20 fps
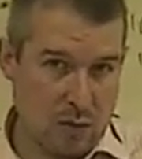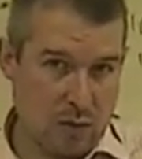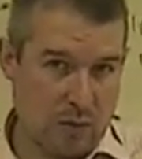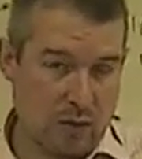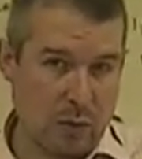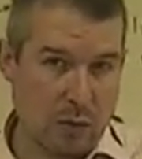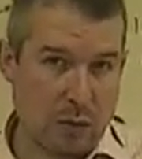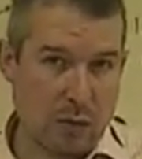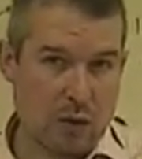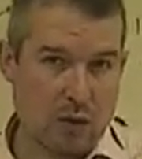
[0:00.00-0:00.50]
But
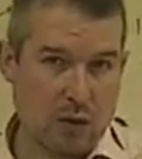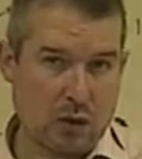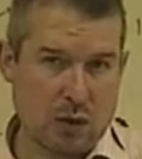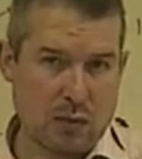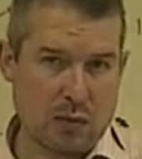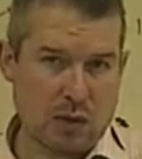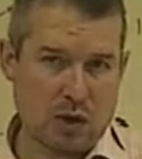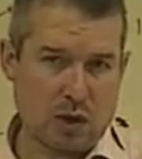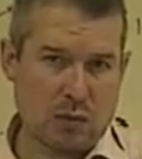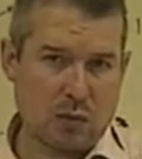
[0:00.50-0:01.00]
then when we're talking
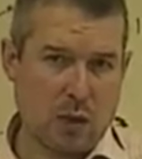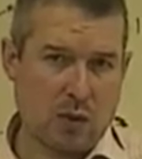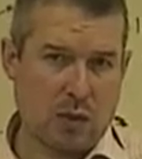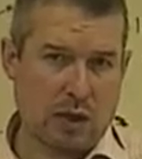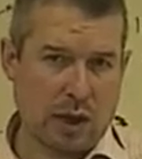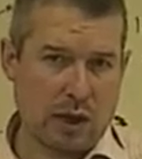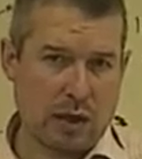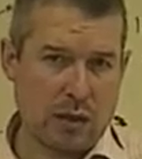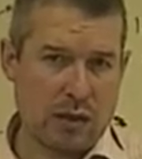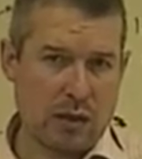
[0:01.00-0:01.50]
about
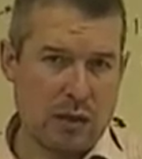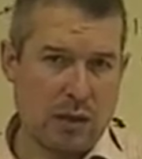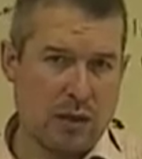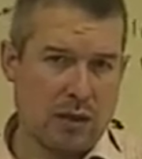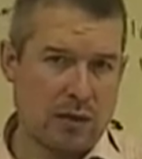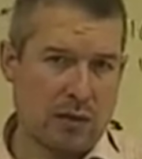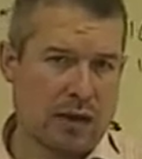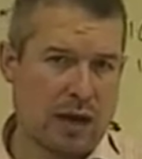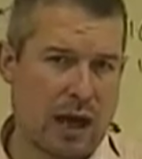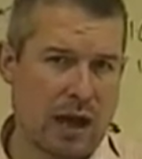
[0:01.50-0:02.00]
smoking,
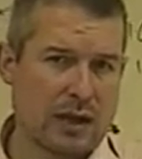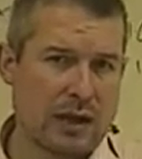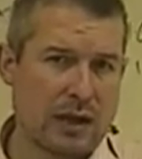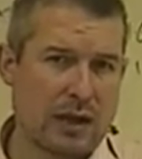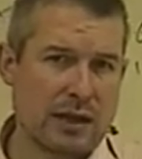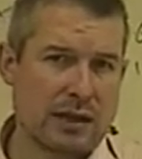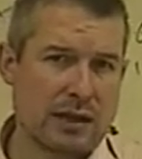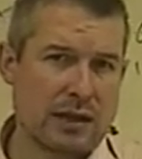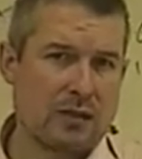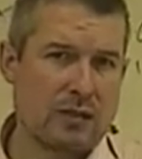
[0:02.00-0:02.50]
the
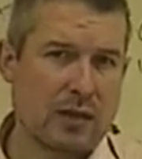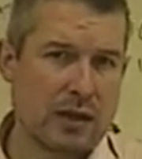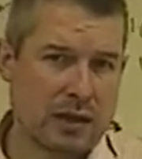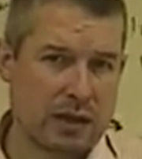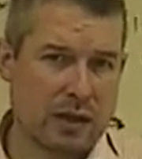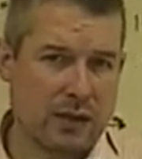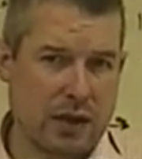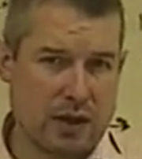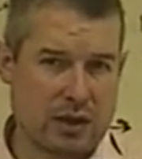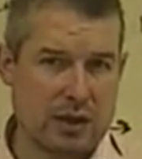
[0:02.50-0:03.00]
calculated
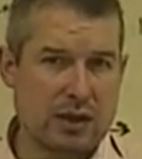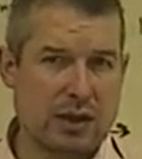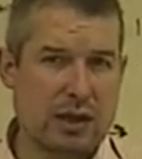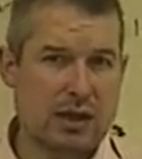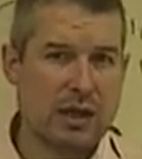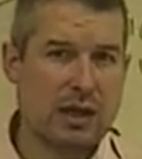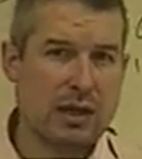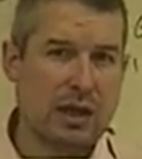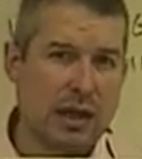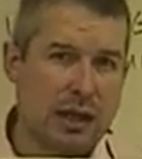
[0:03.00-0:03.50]
risk of actually
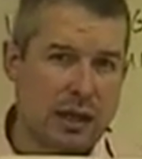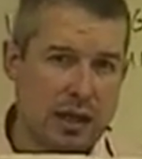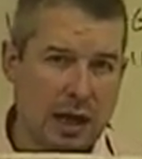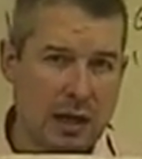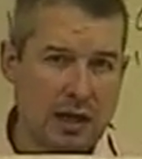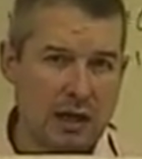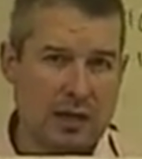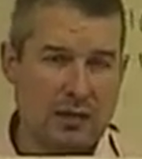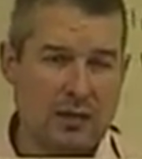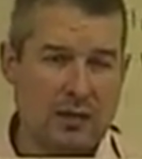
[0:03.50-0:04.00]
getting lung
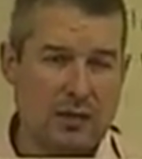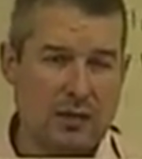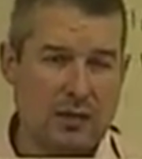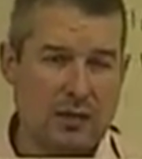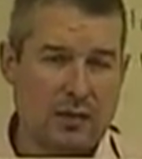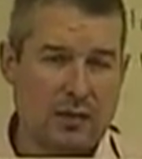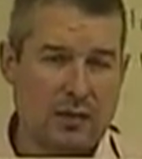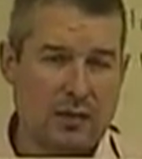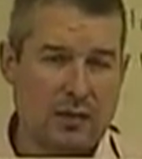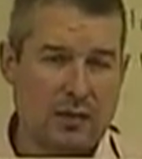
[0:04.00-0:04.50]
cancer from
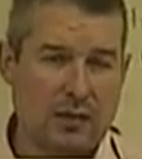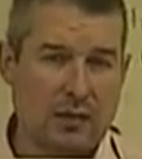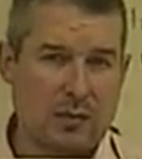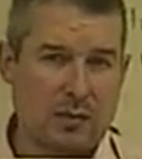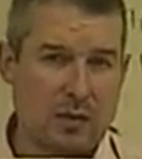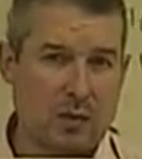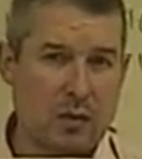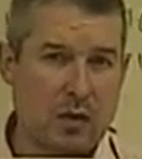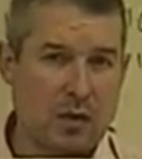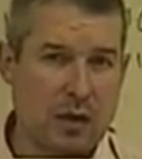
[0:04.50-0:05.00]
smoking
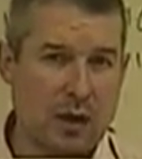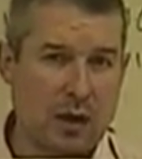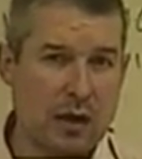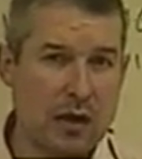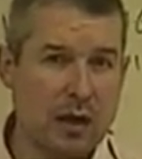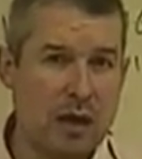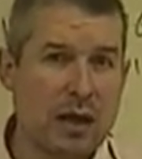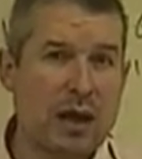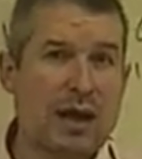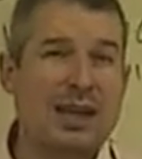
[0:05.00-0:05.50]
is
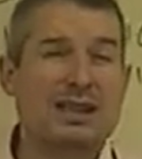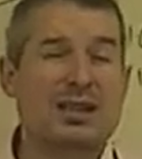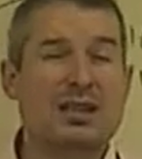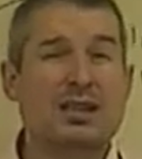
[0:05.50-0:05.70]
incredibly